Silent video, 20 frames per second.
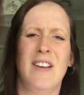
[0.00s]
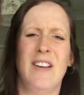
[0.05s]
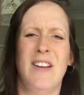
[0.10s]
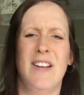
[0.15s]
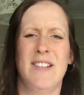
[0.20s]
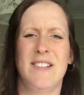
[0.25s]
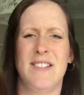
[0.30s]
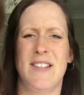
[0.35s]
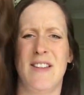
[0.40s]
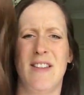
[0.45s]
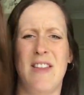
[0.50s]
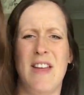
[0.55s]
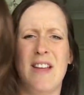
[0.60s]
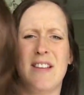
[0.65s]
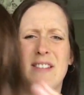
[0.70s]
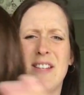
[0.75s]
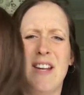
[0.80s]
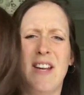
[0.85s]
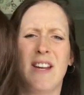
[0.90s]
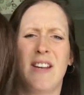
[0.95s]

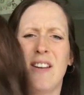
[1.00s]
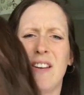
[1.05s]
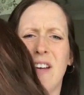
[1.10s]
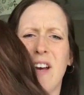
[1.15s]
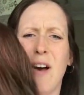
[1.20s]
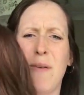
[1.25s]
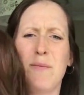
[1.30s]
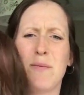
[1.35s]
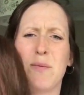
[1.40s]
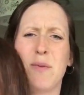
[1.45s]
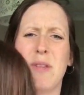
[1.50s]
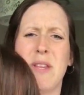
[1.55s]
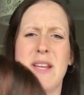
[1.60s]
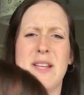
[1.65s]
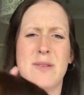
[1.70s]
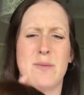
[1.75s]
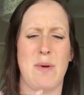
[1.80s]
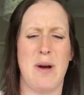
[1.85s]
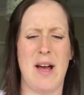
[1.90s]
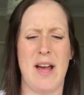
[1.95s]
synthetic, comes with
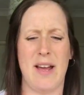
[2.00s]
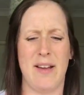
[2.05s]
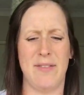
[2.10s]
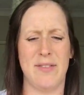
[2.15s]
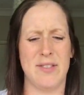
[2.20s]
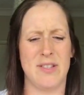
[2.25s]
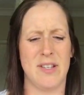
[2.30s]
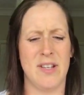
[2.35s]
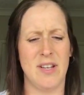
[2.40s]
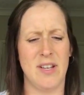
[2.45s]
these waves.